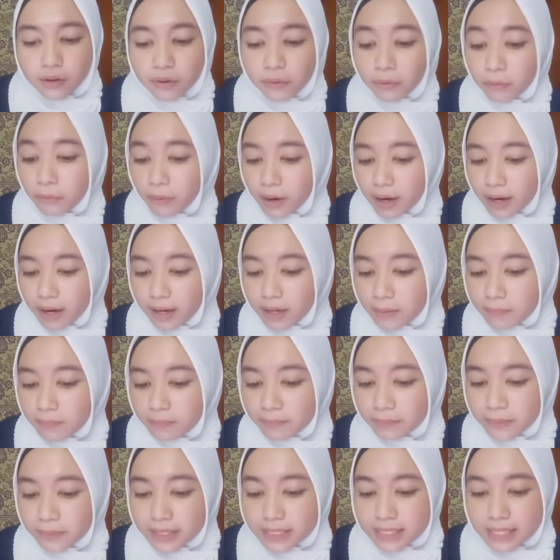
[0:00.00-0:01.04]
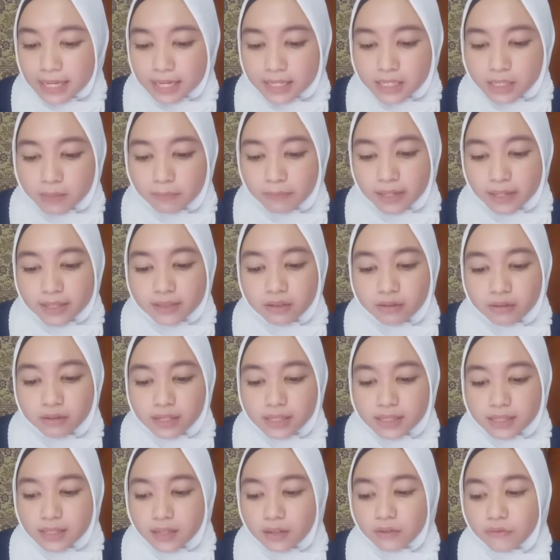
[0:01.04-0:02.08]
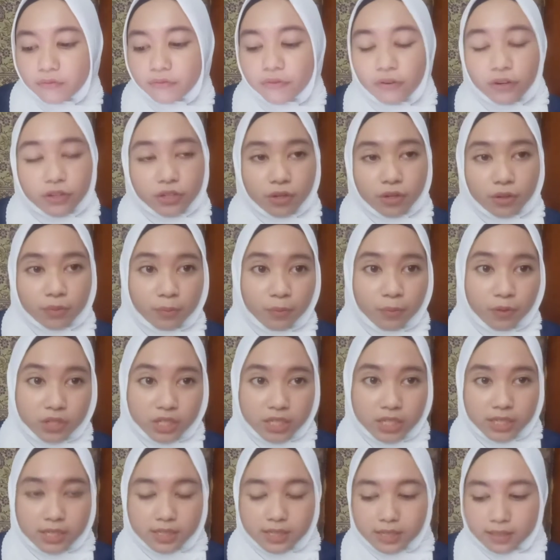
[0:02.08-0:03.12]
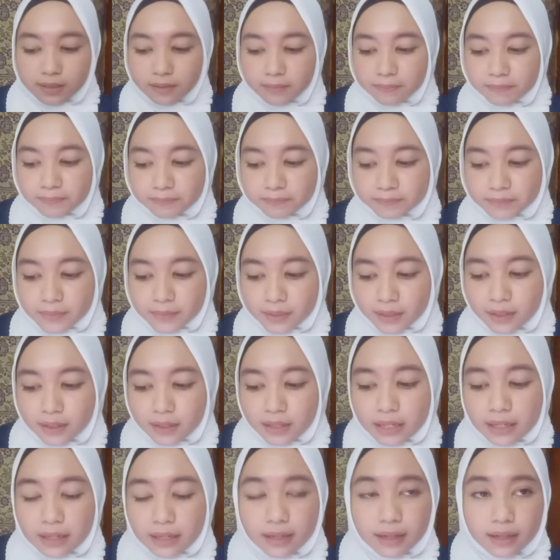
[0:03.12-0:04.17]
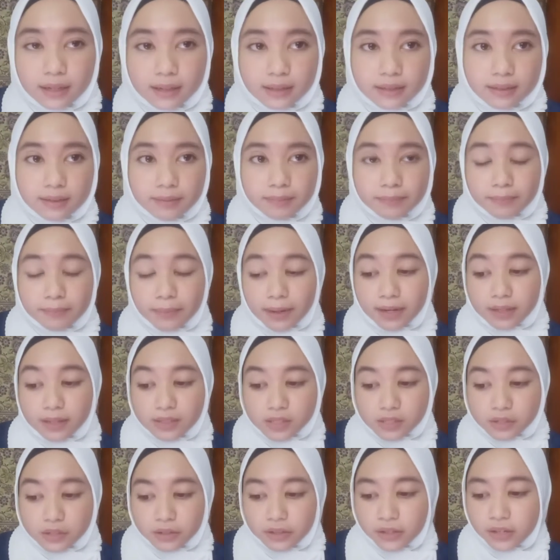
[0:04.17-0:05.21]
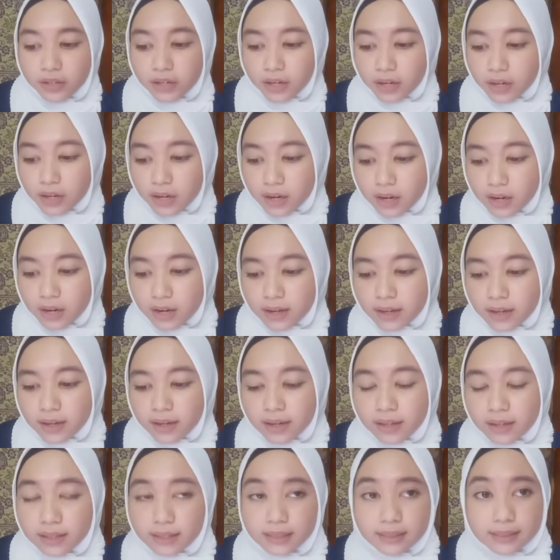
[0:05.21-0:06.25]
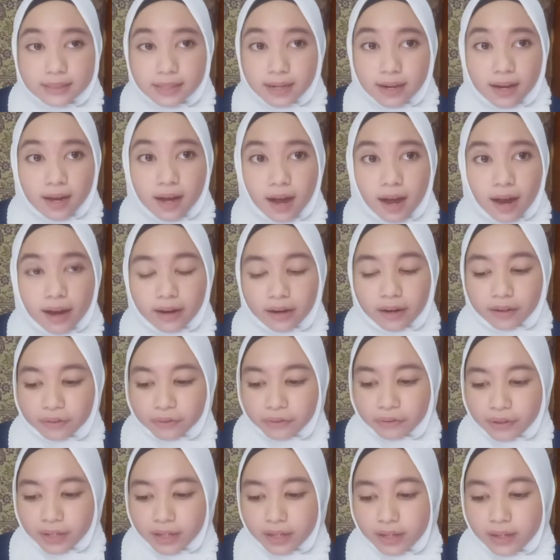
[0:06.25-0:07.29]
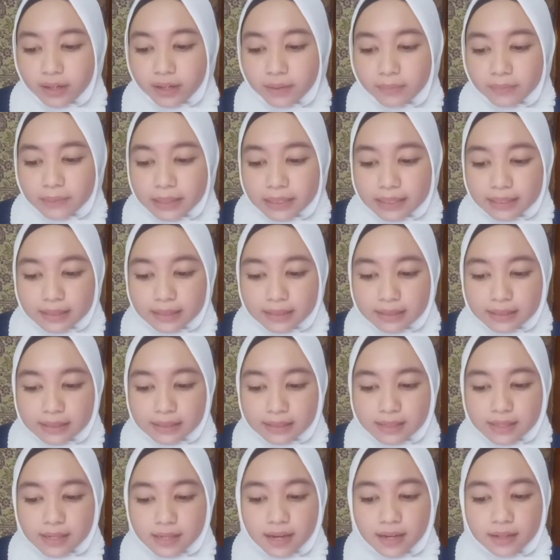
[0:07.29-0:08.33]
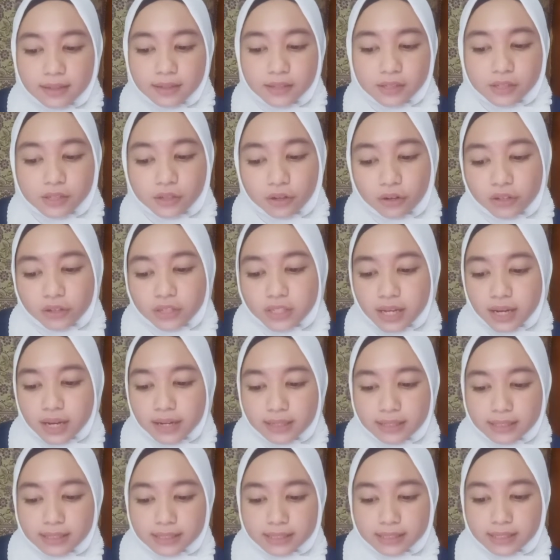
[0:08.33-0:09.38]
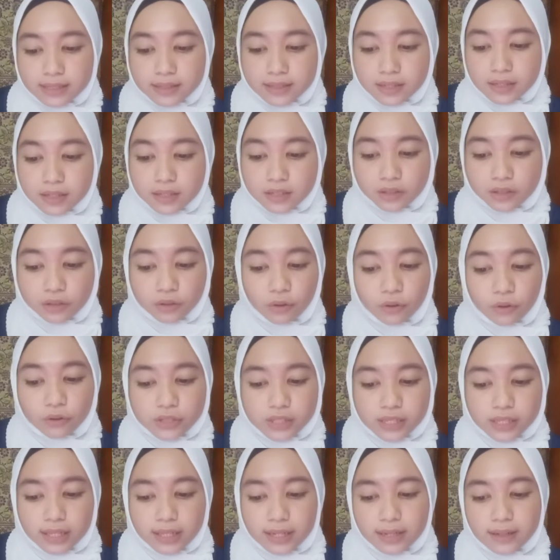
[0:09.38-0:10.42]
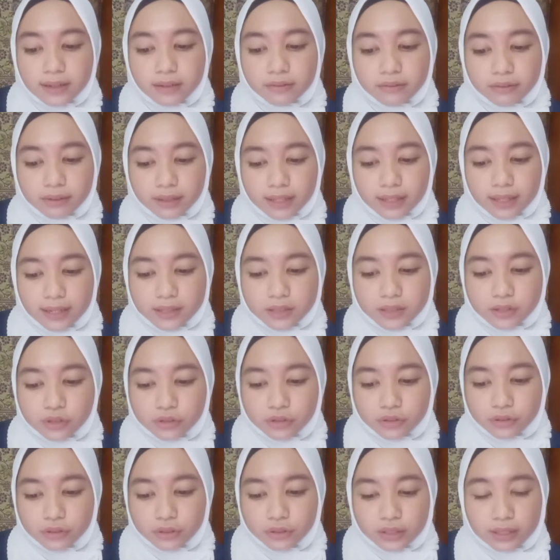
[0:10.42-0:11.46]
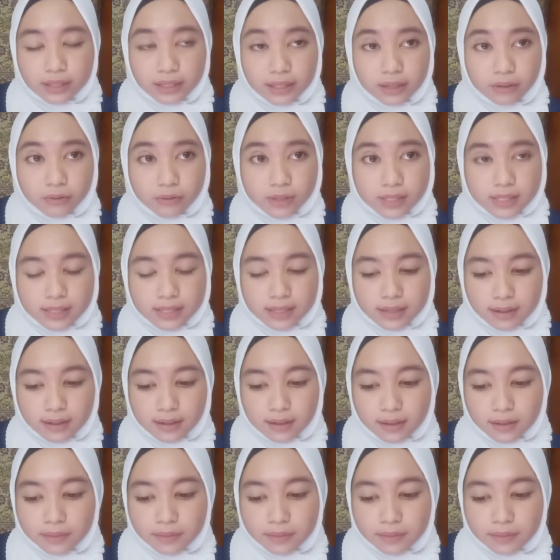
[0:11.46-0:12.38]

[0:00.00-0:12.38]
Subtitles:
Why? Please explain the reason for your position. My answer? Yeah, I agree, because discourse analysis is closely related to linguistics.